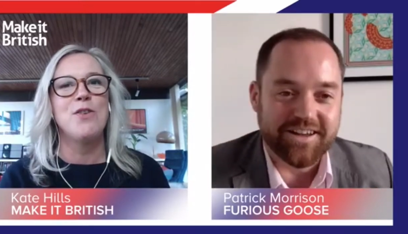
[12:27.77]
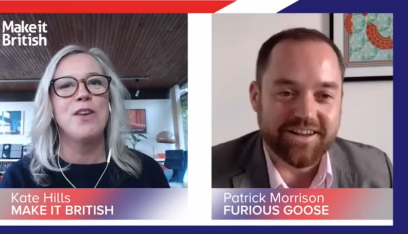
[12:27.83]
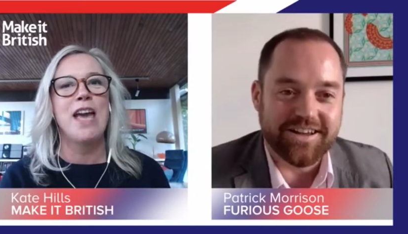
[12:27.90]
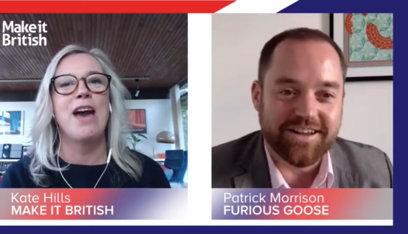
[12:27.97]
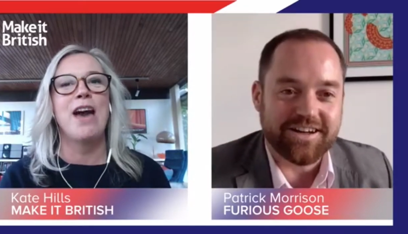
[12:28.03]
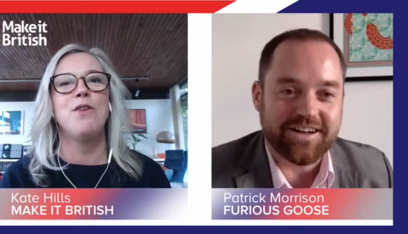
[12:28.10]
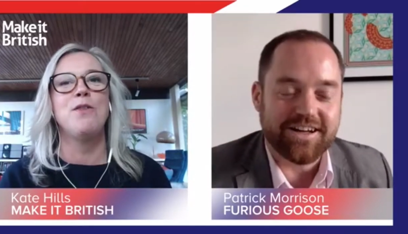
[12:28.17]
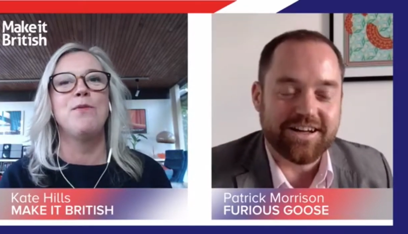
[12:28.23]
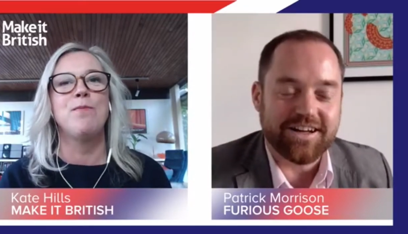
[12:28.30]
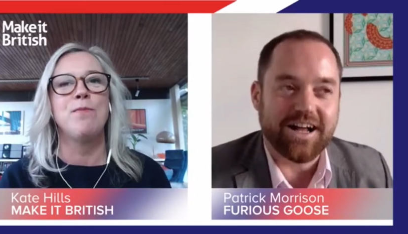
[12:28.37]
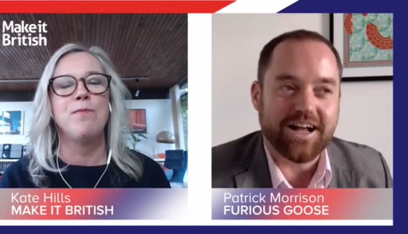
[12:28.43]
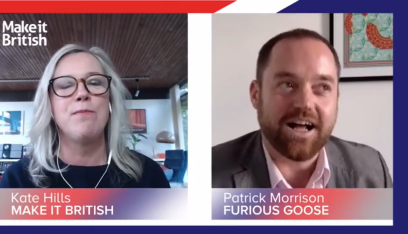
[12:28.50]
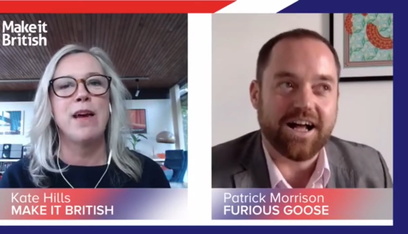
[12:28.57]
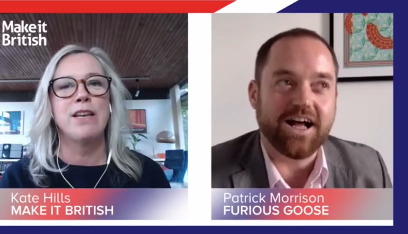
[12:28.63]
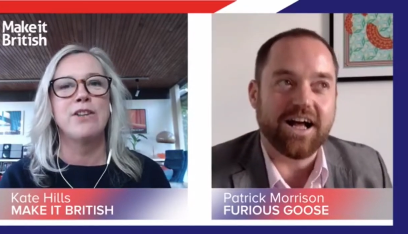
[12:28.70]
Speaker 1: how you
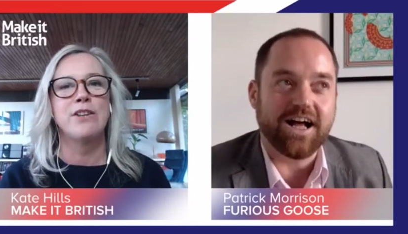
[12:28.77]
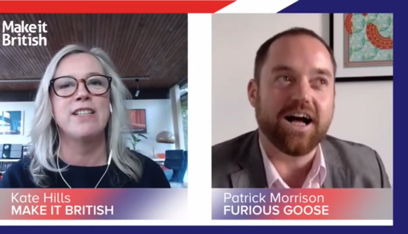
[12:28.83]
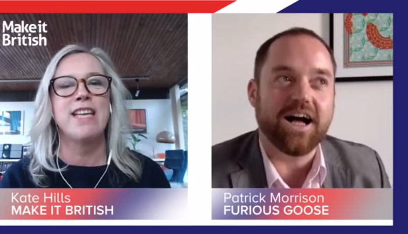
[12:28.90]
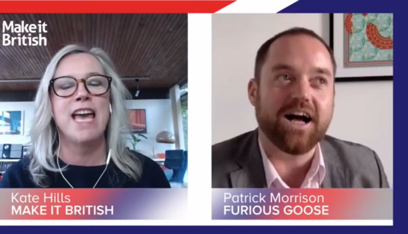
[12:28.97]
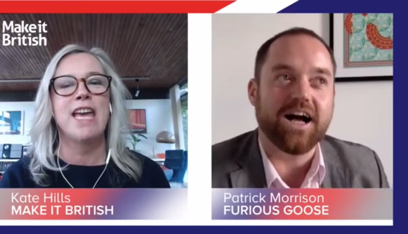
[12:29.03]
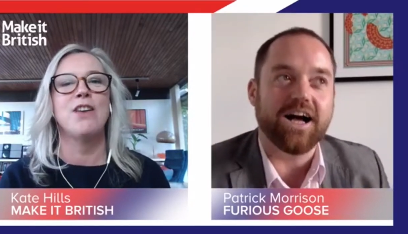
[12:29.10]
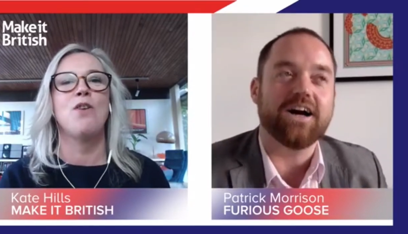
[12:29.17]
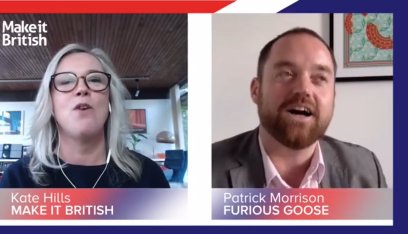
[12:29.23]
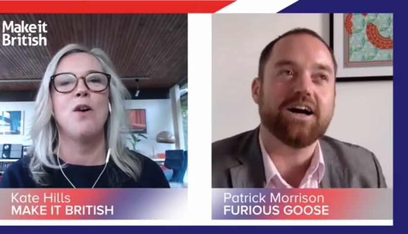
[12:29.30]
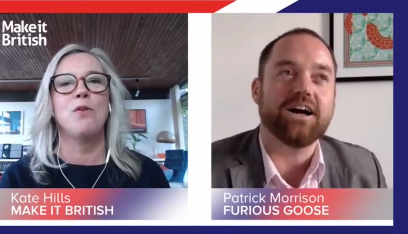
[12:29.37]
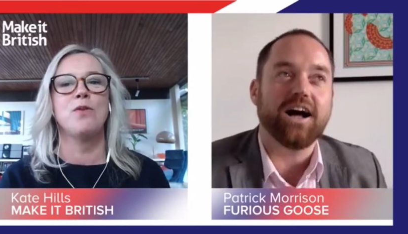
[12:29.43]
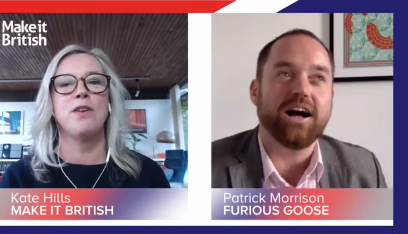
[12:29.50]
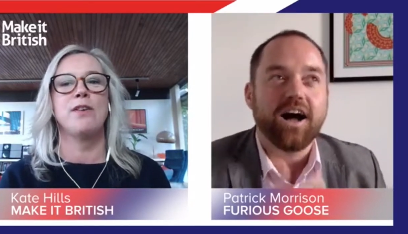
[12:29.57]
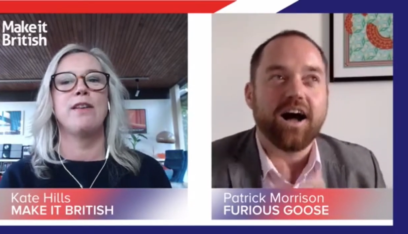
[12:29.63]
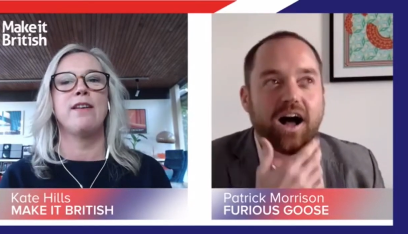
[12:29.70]
managed to get your
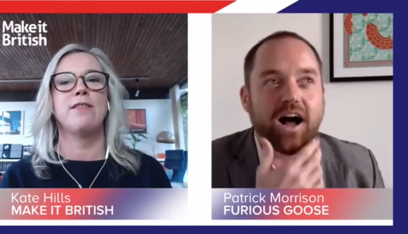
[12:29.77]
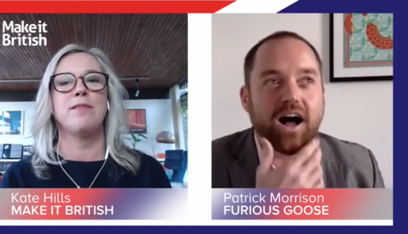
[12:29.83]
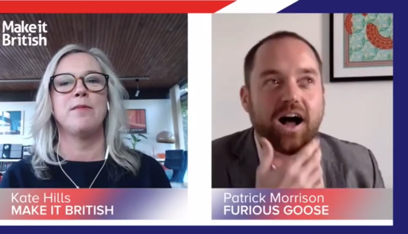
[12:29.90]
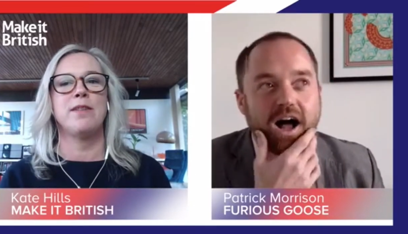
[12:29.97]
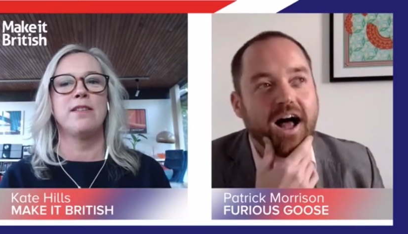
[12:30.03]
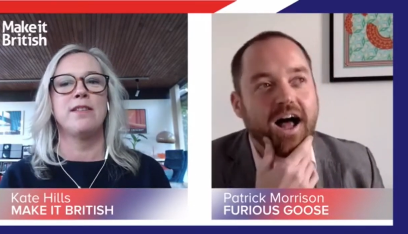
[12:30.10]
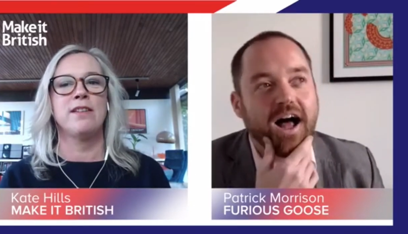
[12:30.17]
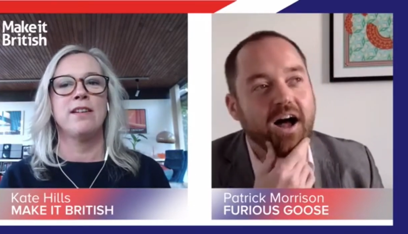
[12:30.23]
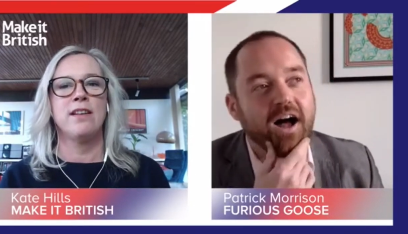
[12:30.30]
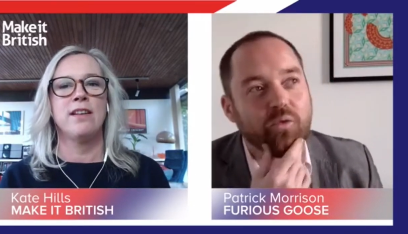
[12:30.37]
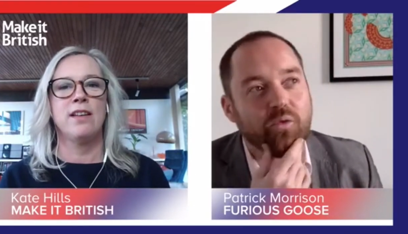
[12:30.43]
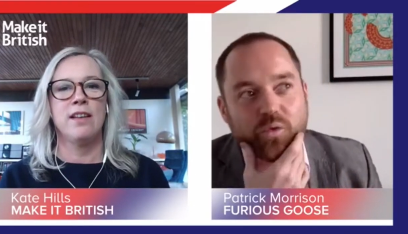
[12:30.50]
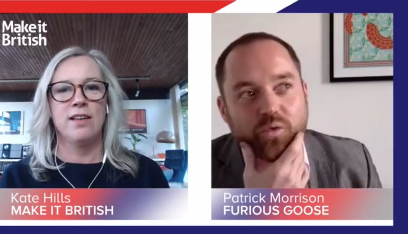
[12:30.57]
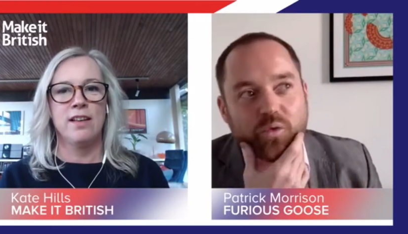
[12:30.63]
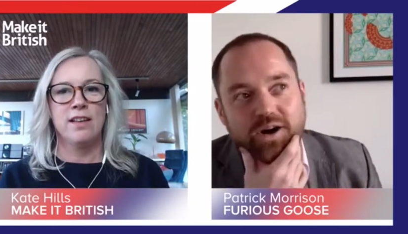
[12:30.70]
wholesale customers.
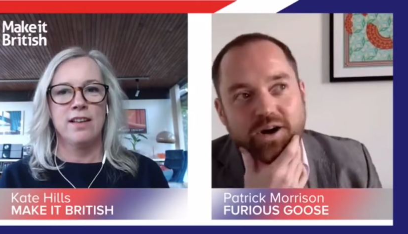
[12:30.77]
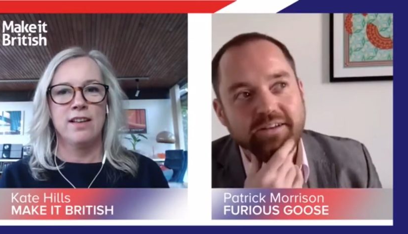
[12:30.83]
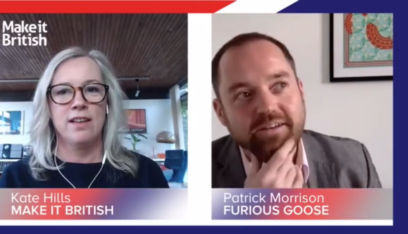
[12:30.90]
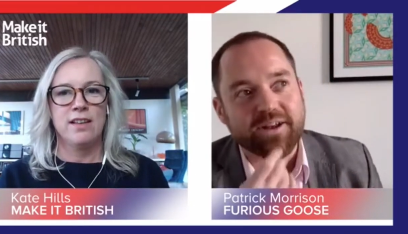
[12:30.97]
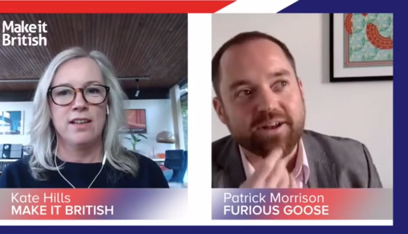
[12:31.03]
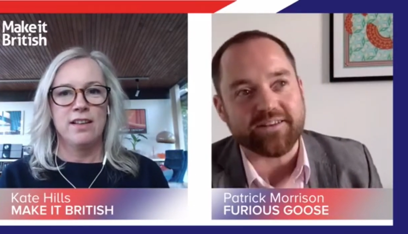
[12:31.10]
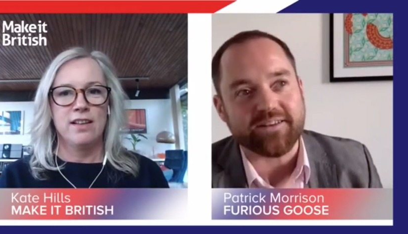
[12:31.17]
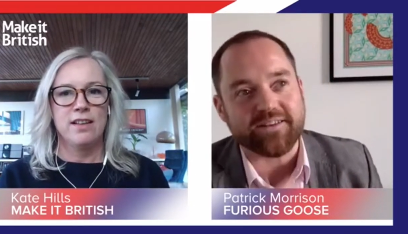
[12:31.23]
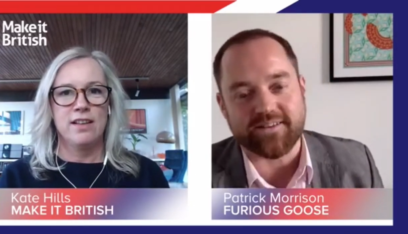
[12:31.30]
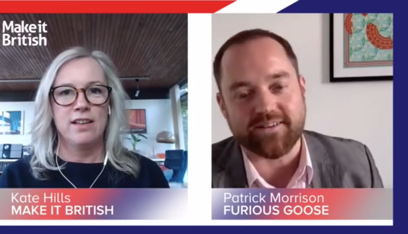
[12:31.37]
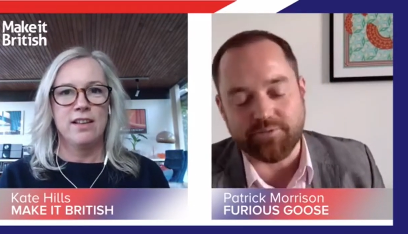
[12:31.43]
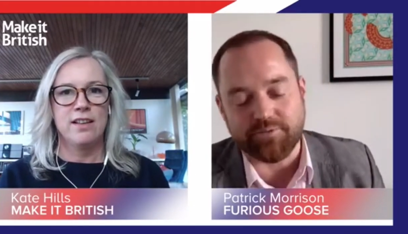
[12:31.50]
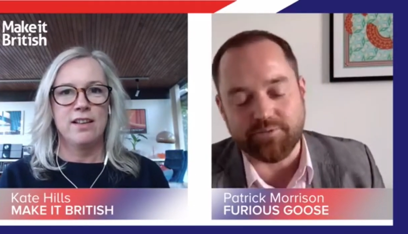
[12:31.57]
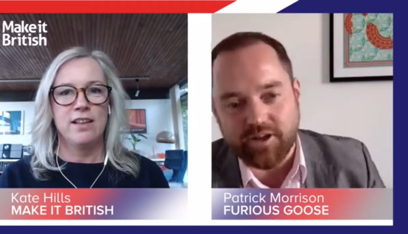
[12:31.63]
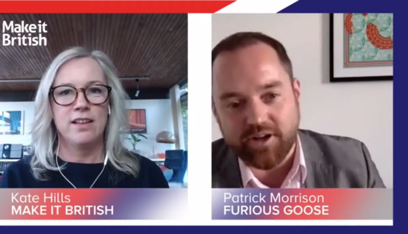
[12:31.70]
Speaker 2: Well, I mean, as I said,
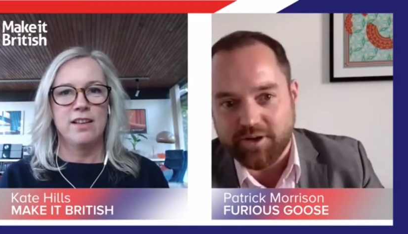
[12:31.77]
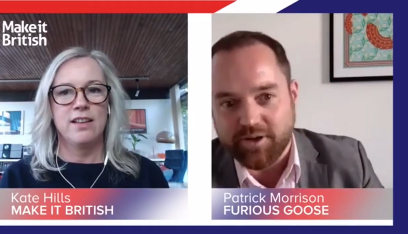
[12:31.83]
we've only been